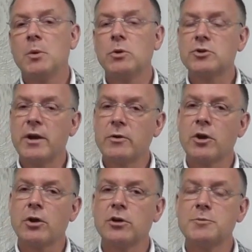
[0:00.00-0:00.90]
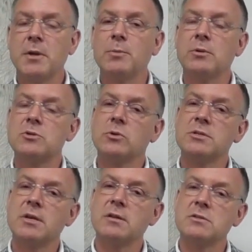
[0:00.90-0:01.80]
But we're trying to encourage people to sort
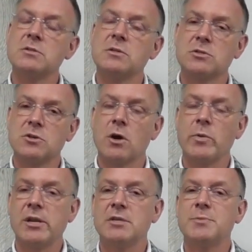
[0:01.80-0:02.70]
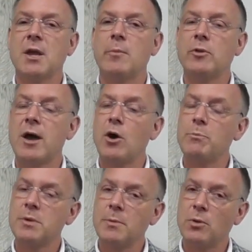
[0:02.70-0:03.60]
of say this is the start. We need to be able to
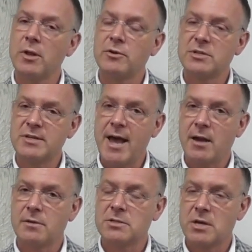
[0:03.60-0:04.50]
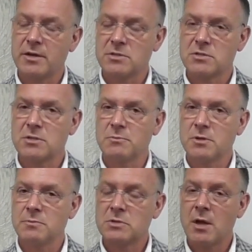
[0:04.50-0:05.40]
help people understand the signs and
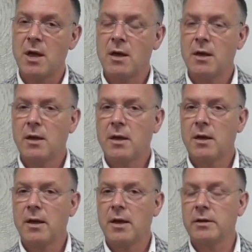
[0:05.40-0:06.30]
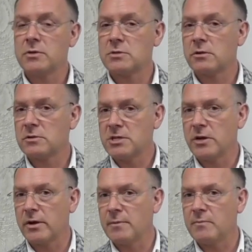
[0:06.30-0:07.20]
symptoms. And here's a little
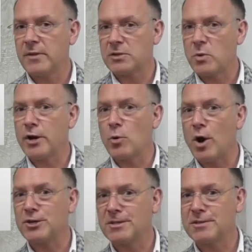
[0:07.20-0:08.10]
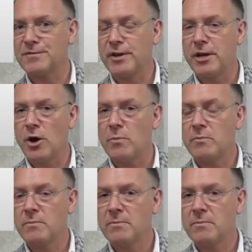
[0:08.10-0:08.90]
secret. That's why you're watching this video.